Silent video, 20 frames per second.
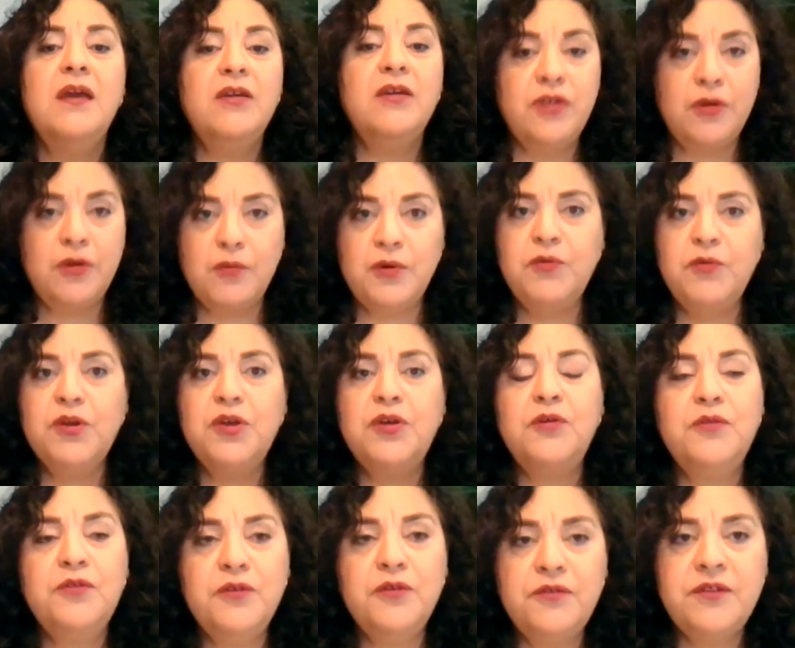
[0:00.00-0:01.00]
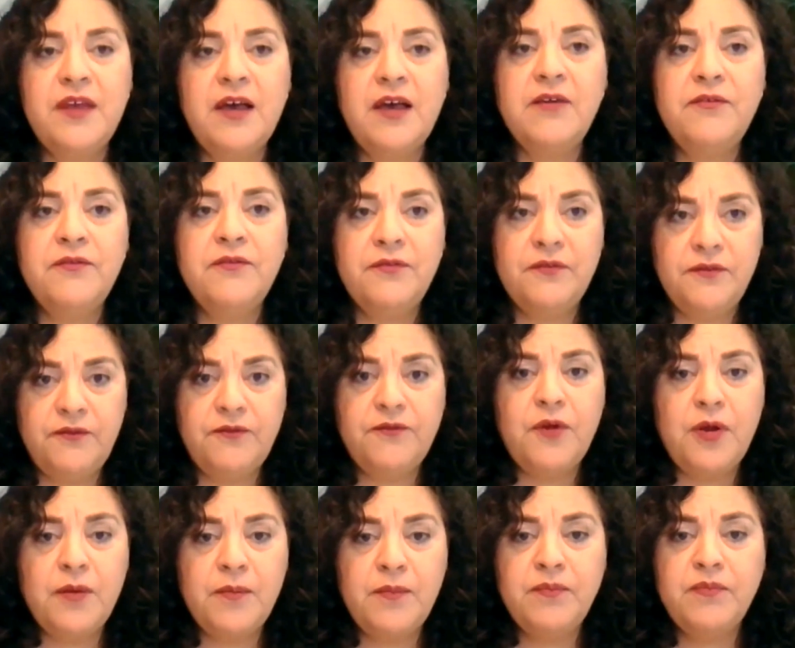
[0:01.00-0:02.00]
she would recuse herself
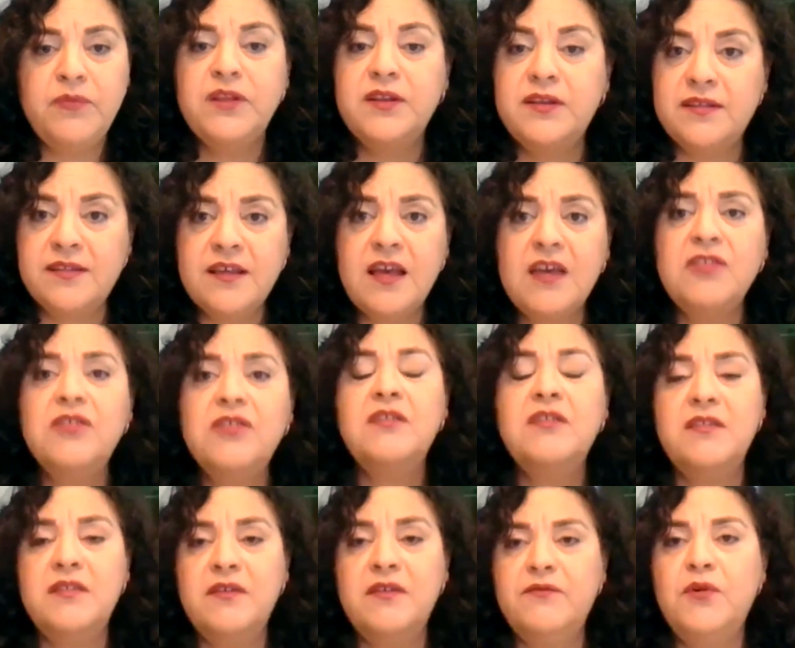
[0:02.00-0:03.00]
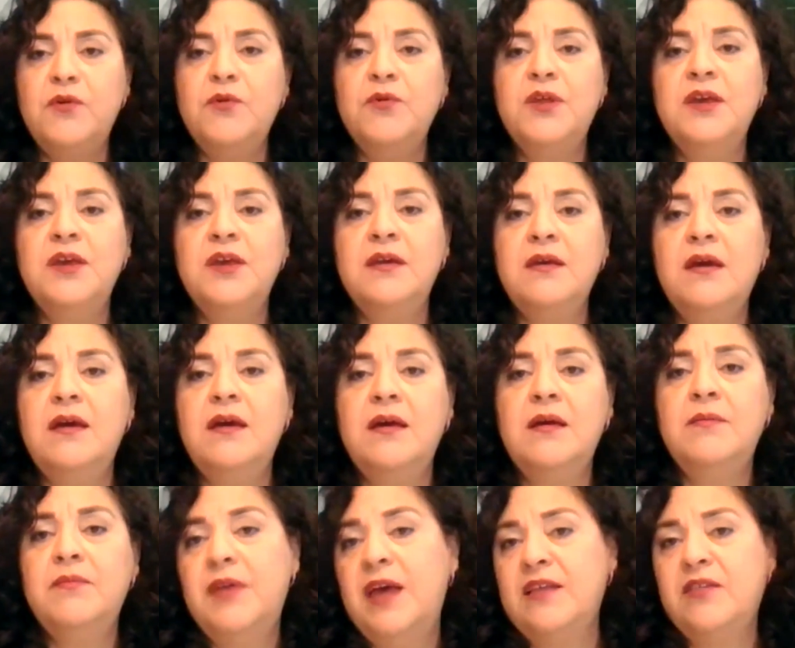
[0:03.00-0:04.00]
from the discussions and the voting,
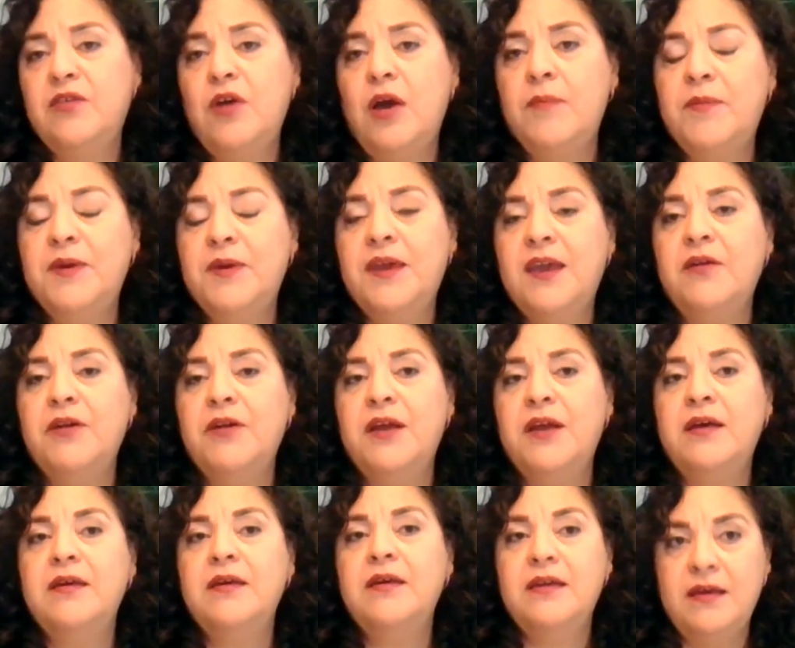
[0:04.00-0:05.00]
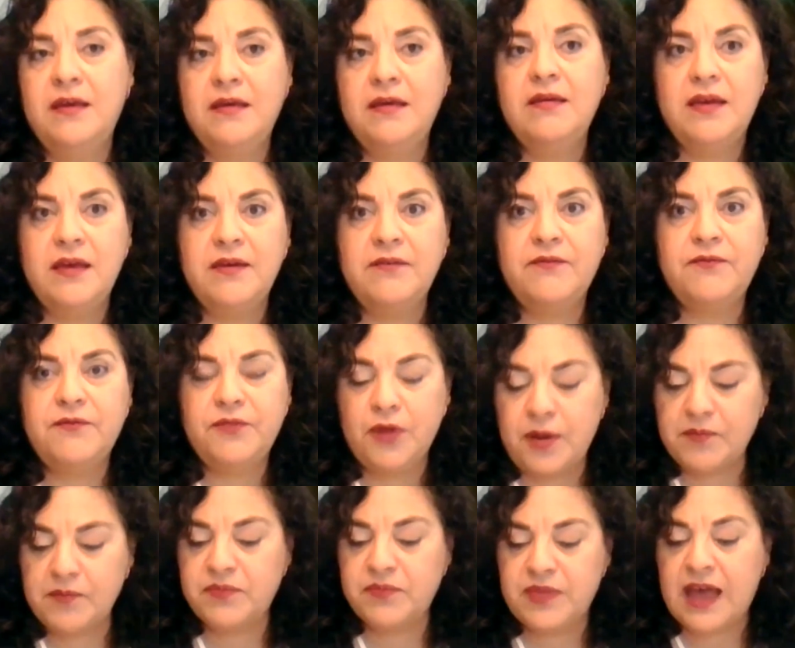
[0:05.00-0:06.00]
that topic area, if
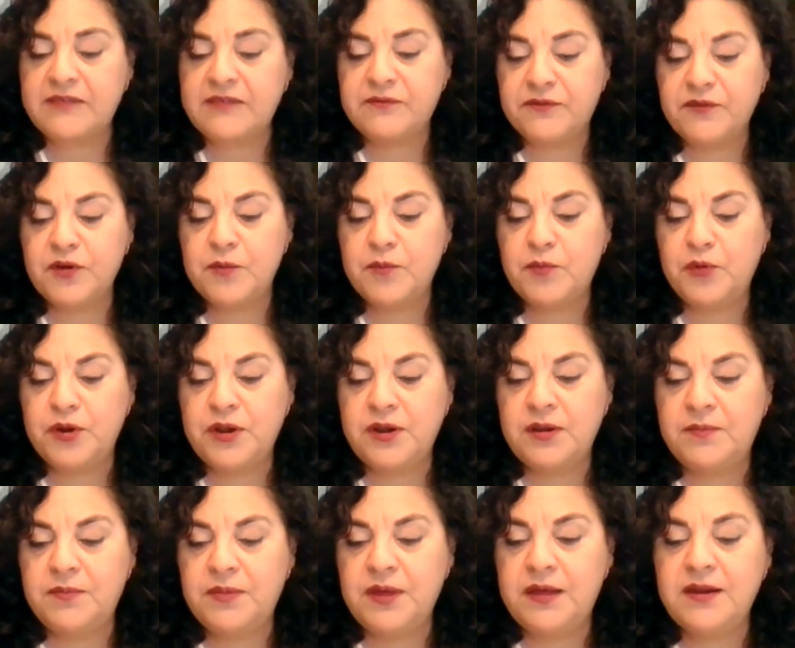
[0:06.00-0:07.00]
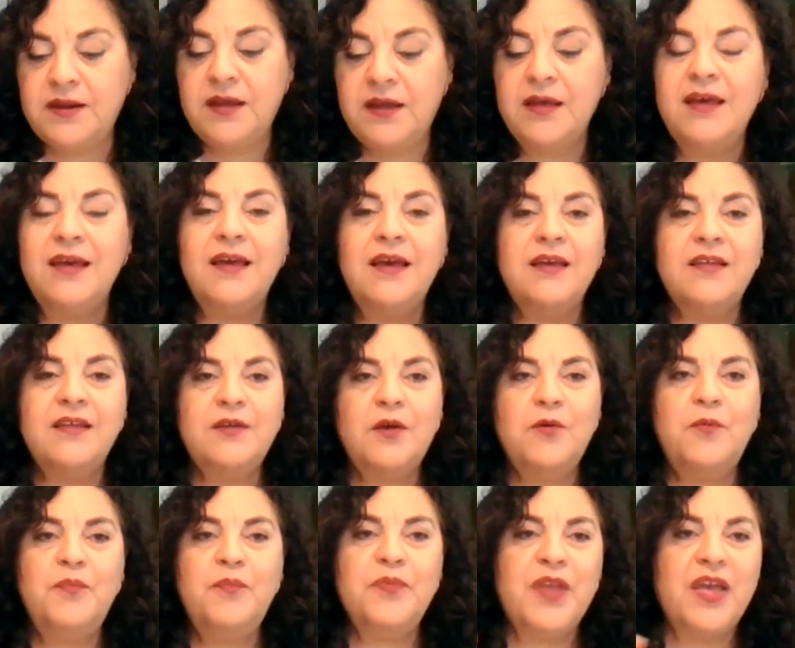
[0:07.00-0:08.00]
that firm put in a bid.
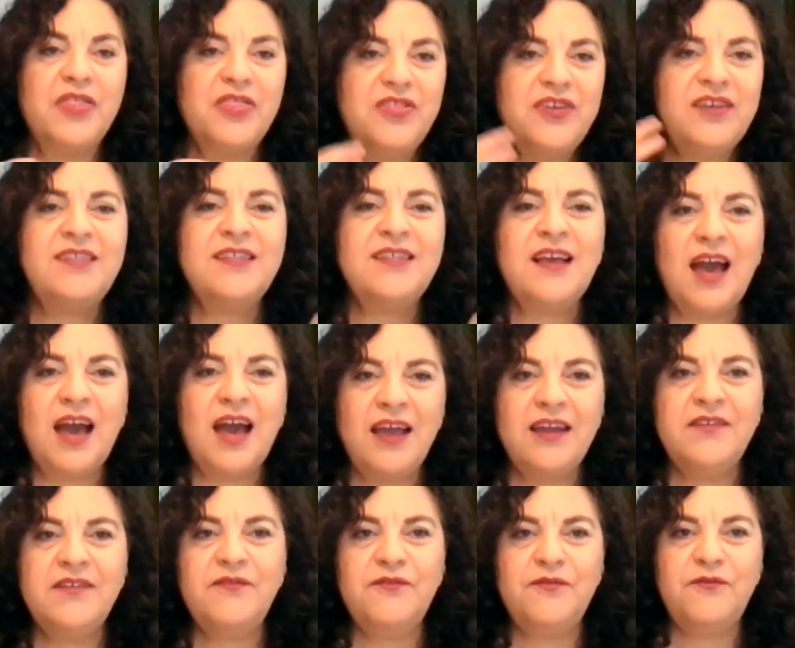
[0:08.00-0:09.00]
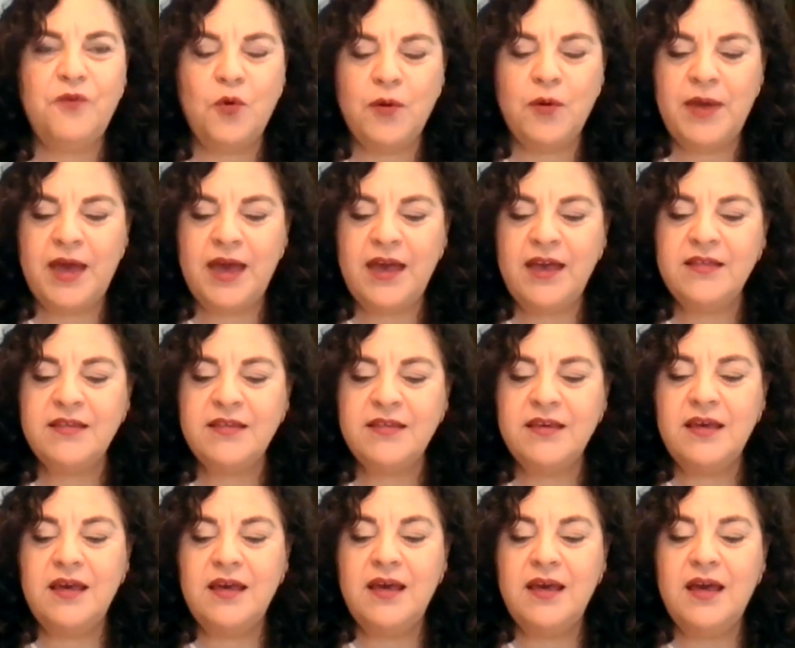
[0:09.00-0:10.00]
So this kind of format
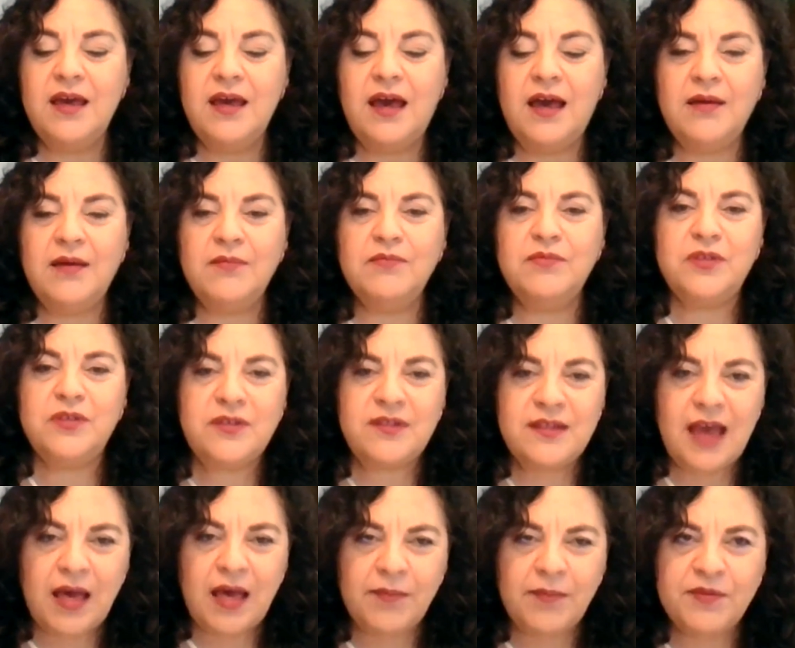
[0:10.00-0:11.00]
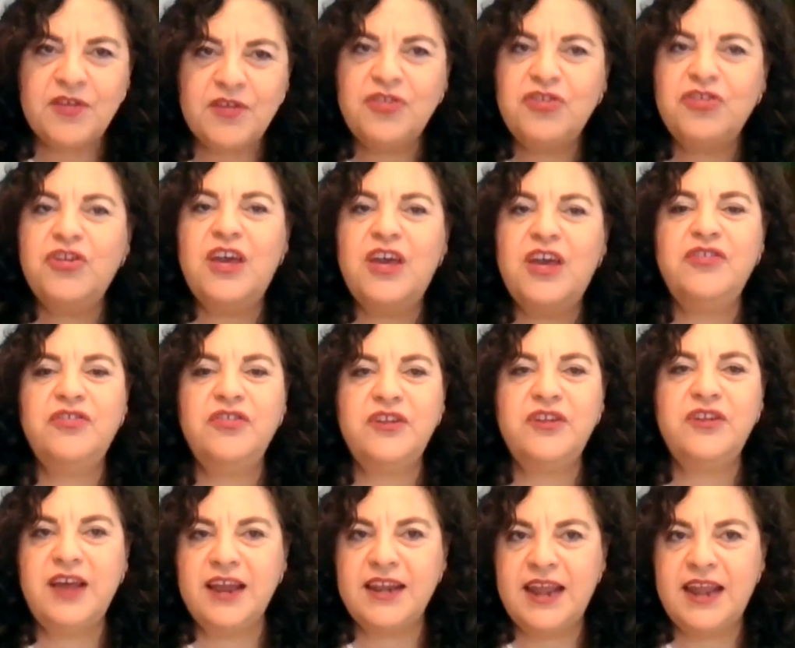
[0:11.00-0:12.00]
just helps to change the
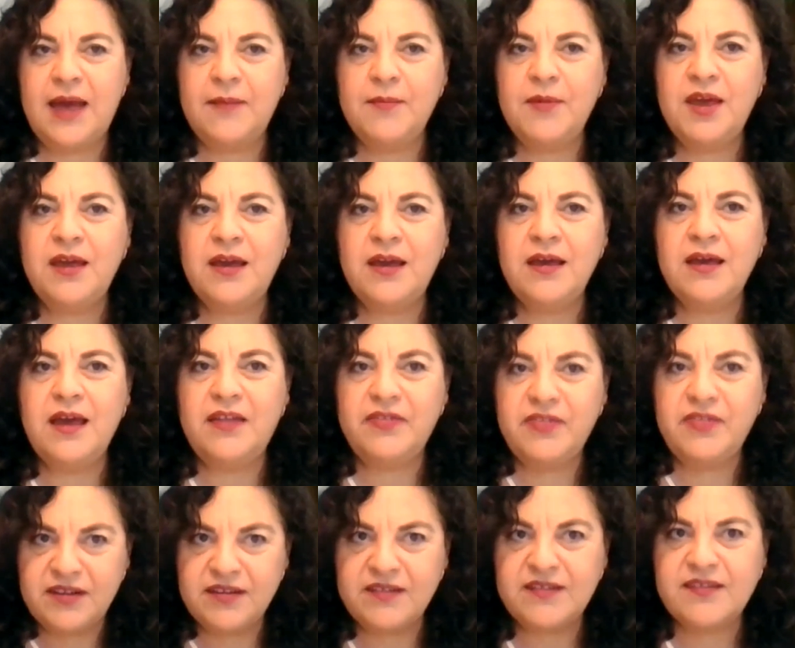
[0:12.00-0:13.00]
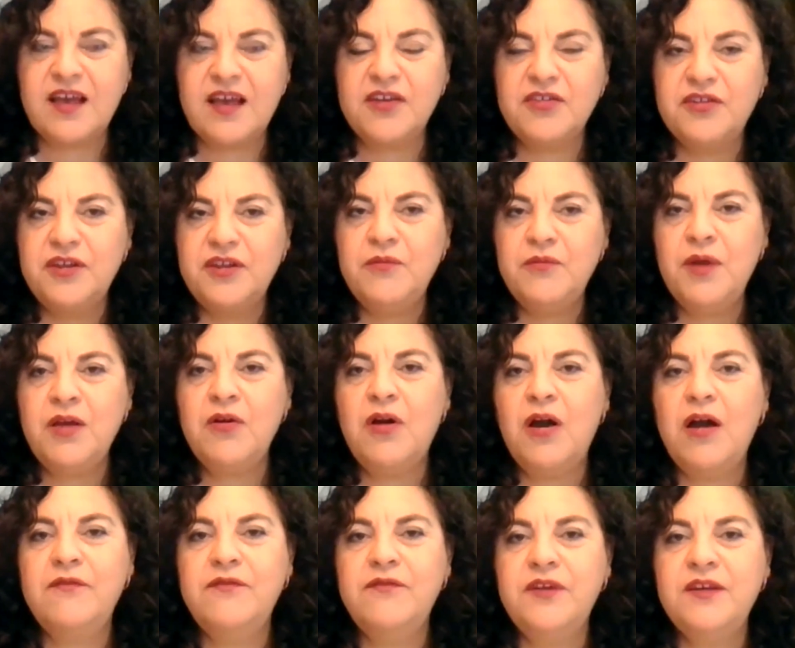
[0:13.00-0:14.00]
dynamic and the discussion around
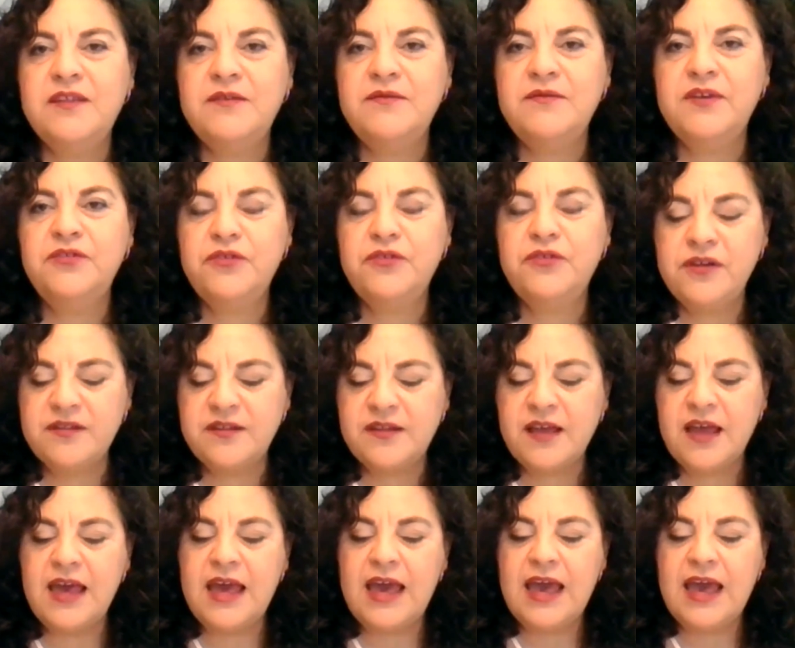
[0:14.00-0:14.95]
conflicts of interest.